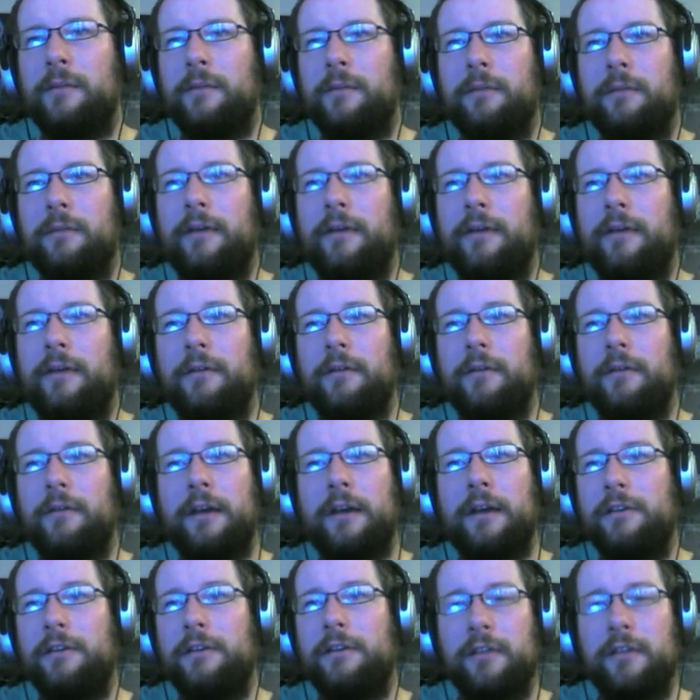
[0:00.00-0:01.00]
month out of
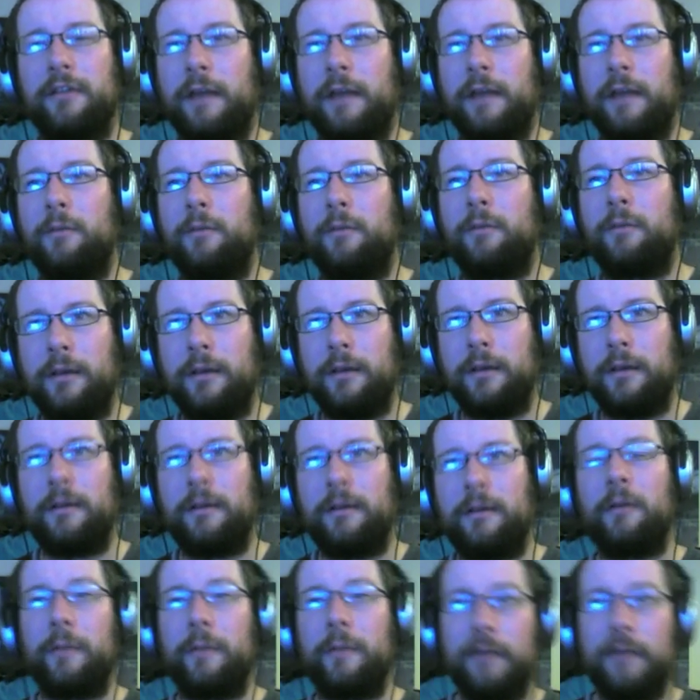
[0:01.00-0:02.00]
iTunes, and that will be
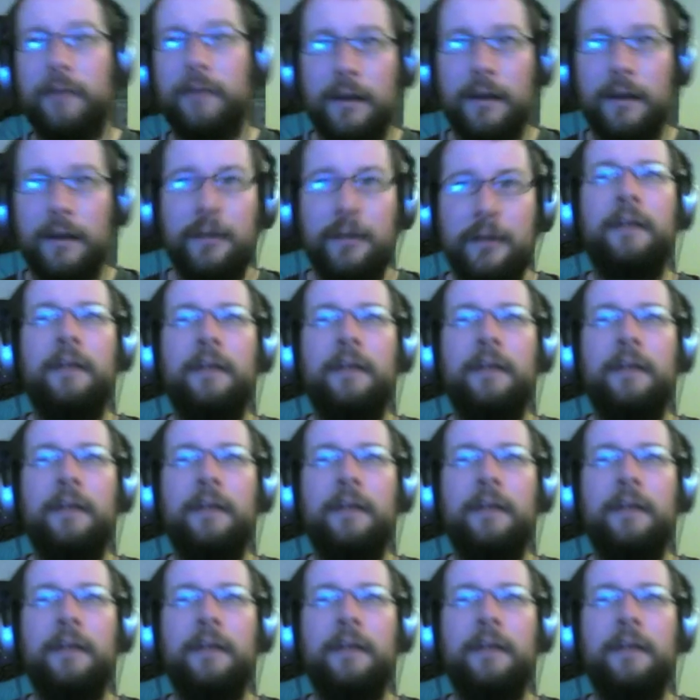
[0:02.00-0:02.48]
done.